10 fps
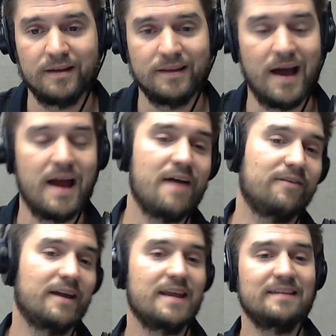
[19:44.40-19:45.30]
not
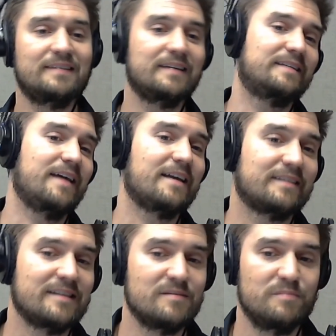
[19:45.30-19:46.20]
having any success
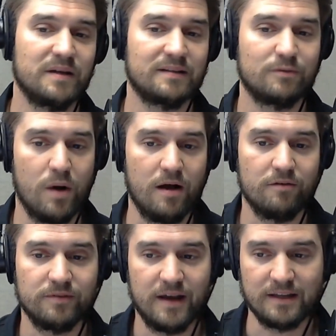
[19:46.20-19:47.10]
in the Big
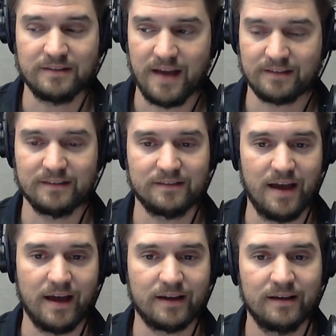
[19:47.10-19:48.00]
12 at Texas
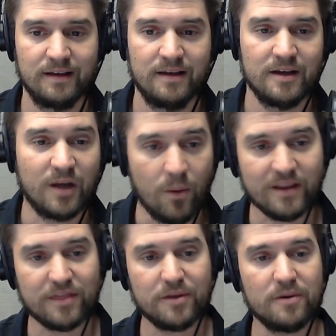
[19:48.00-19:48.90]
Tech, going
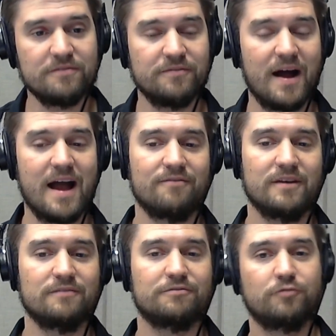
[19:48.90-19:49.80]

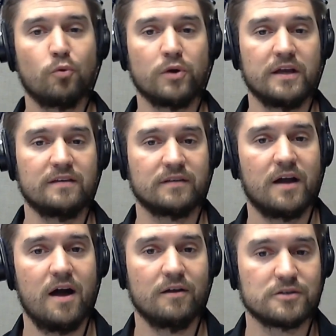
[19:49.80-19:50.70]
35-40 as a
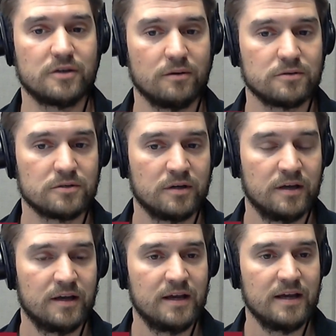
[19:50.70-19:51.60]
college coach,
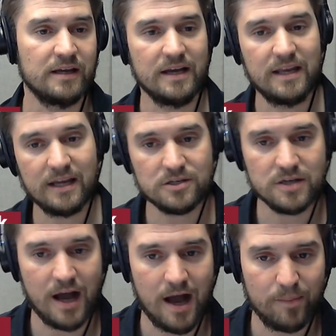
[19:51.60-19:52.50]
getting a
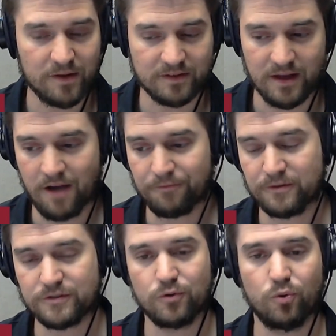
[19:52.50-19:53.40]
job as the
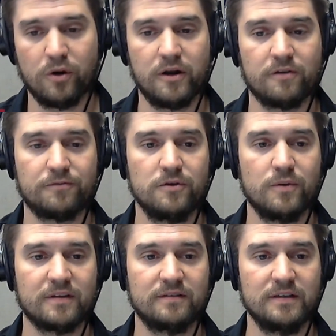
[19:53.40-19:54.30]
offensive coordinator for
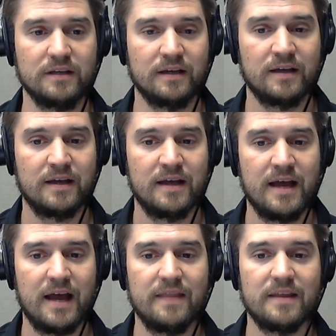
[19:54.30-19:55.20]
USC,
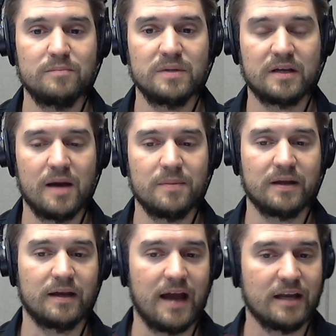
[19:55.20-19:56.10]
and then
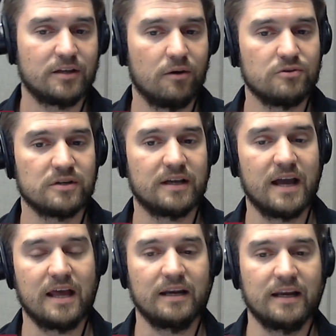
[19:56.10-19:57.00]
becoming a head coaching
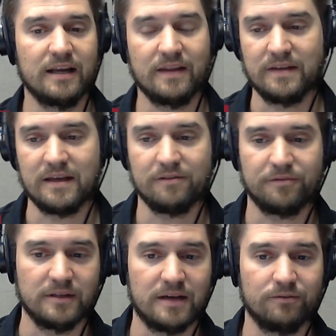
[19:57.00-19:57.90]
candidate at the
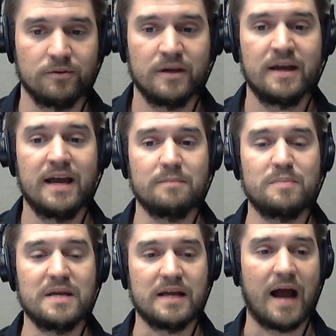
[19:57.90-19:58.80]
NFL level and
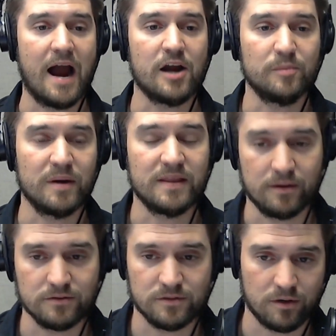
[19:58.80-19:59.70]
being hired by the Arizona